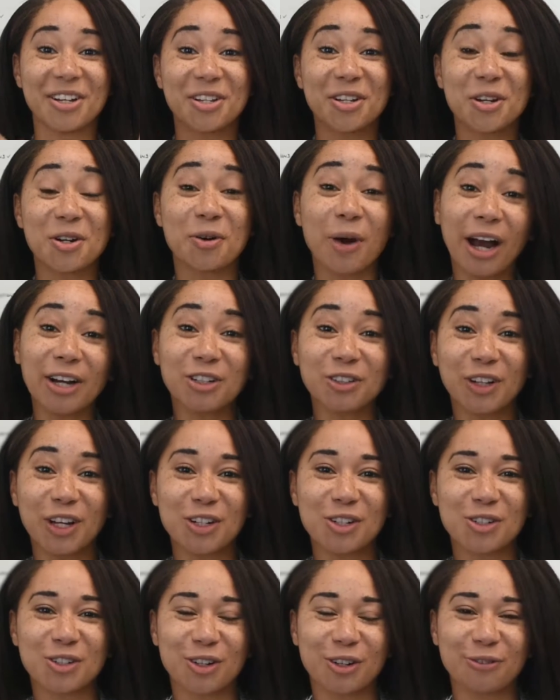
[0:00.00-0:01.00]

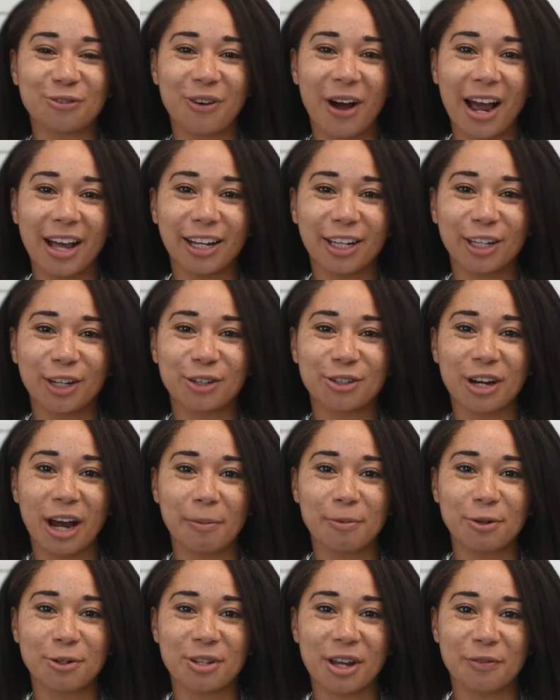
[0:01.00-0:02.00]
Congratulations on filing your
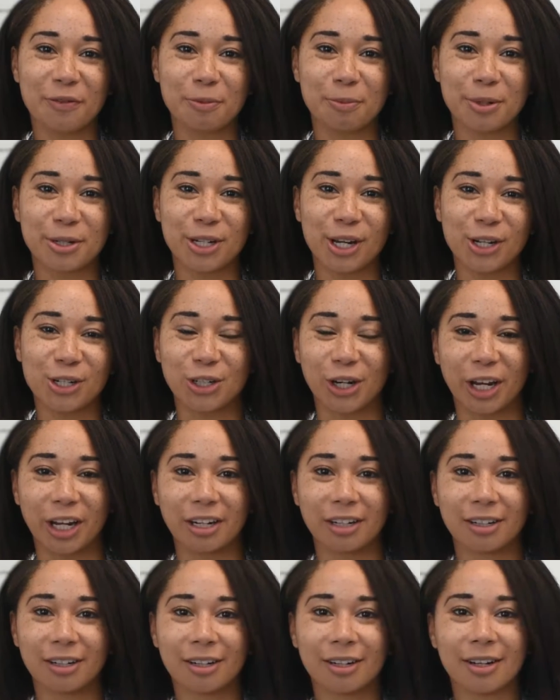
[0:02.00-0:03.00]
Chapter 7
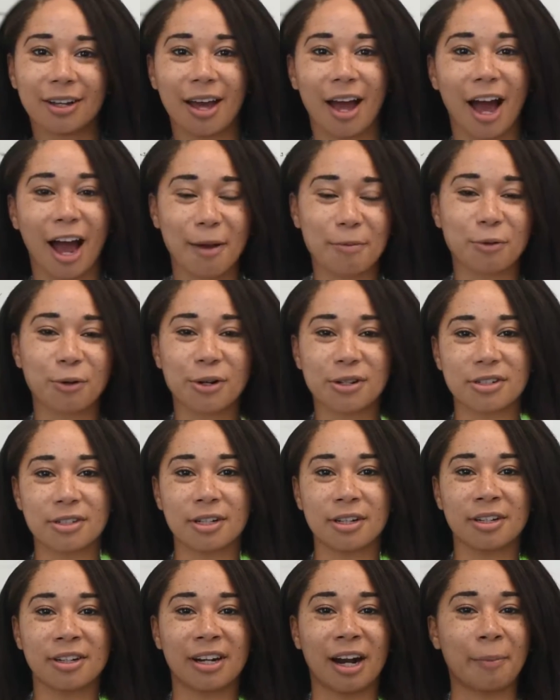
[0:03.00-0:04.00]
petition. I'm
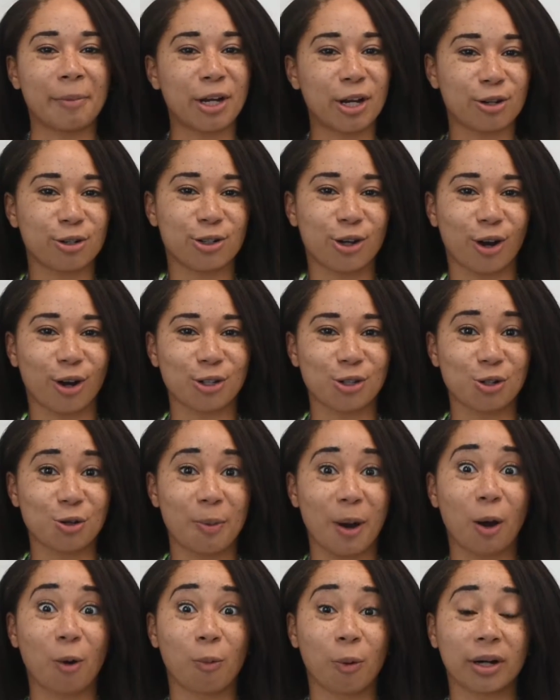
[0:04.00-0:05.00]
Kristen, and I'm here to talk to you
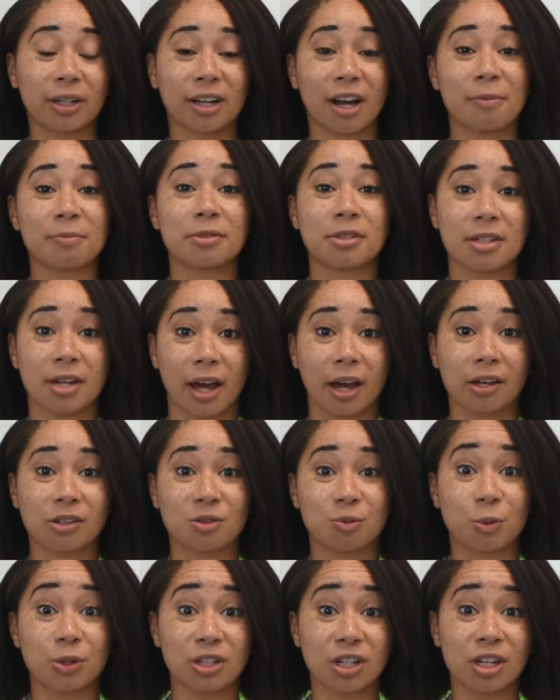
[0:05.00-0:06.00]
about what comes
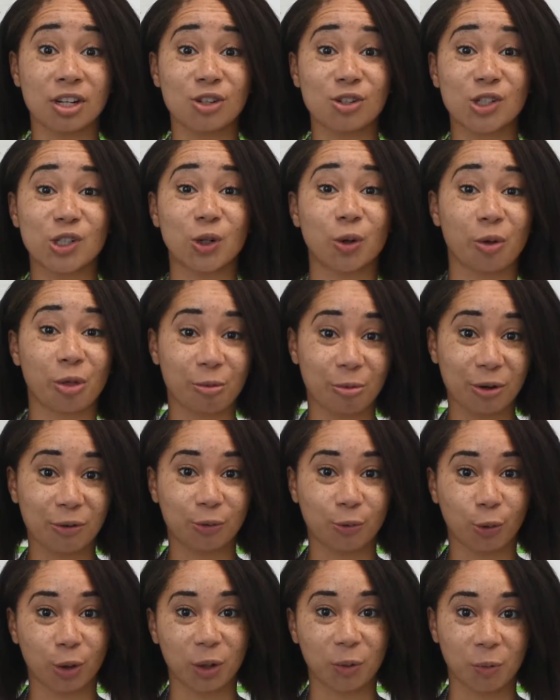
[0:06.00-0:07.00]
next, which is your
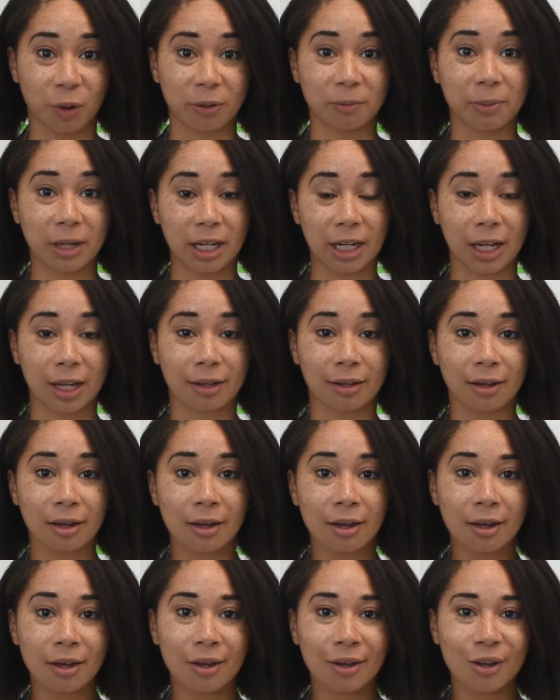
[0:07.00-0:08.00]
341 meeting.
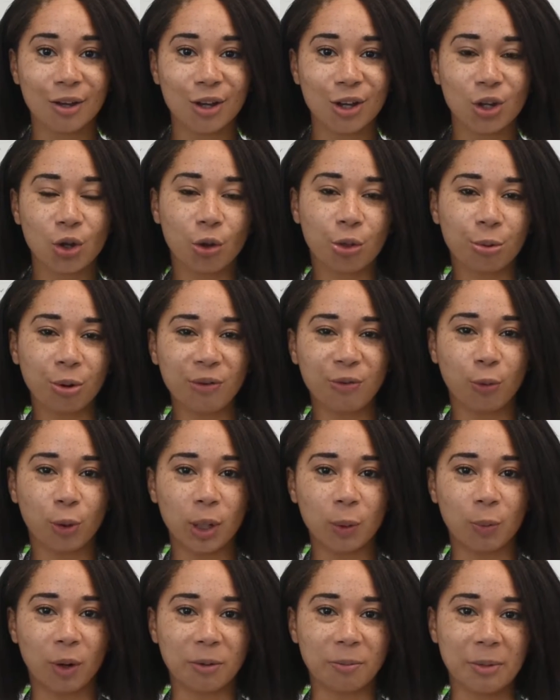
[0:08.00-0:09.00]
Your
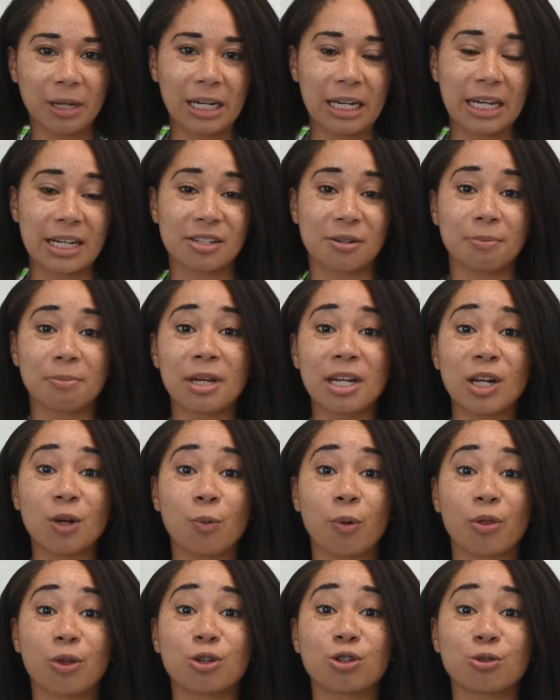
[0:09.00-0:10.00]
341 meeting is a
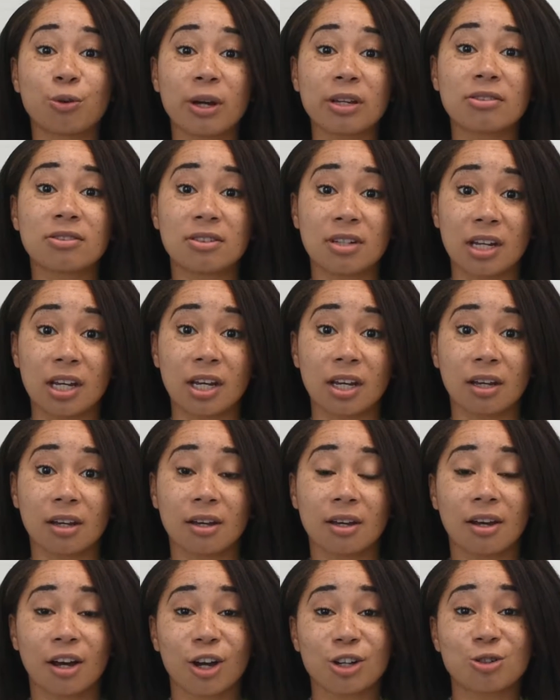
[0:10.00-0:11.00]
meeting with a trustee.
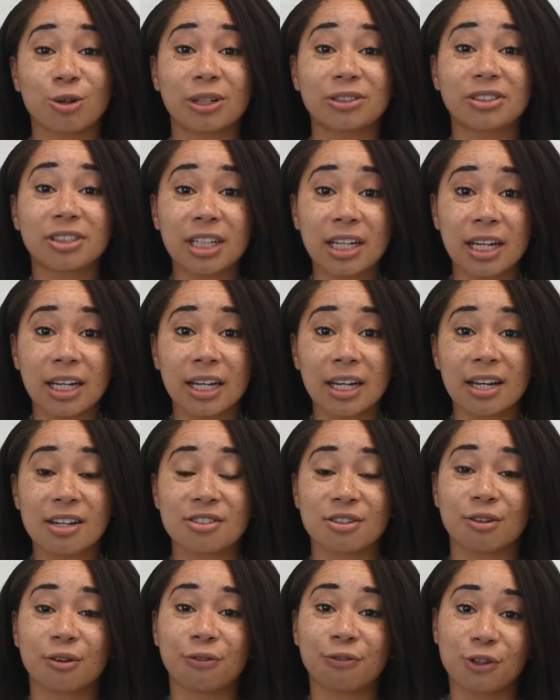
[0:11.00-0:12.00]
A trustee
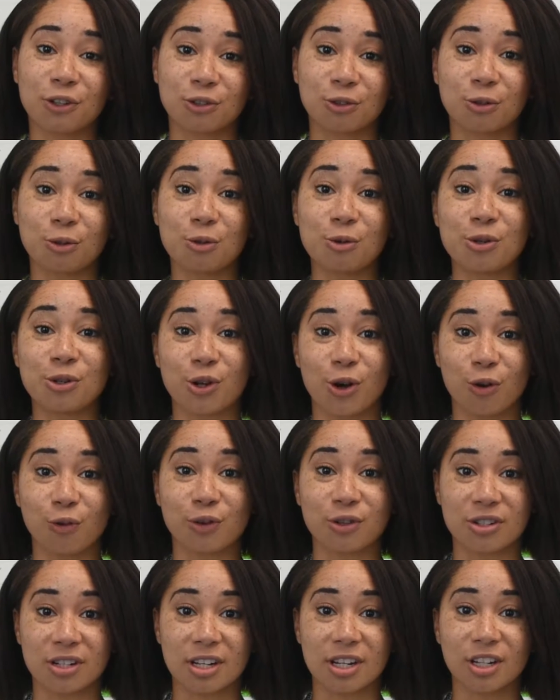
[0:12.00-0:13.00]
is an official who is
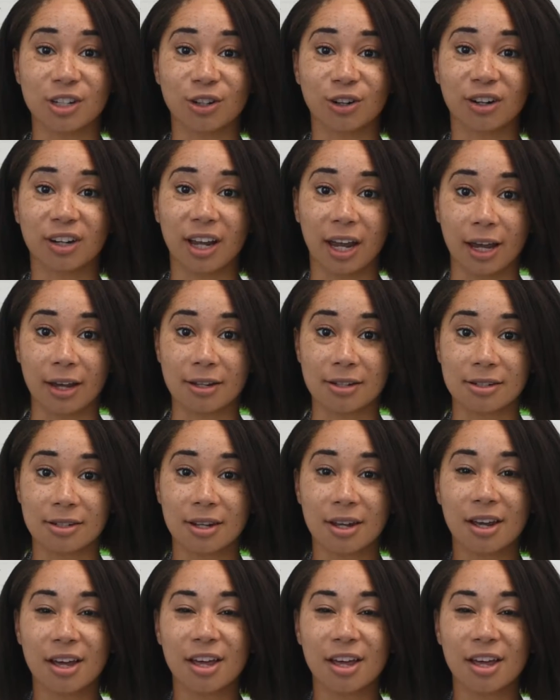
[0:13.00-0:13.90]
overseeing your case.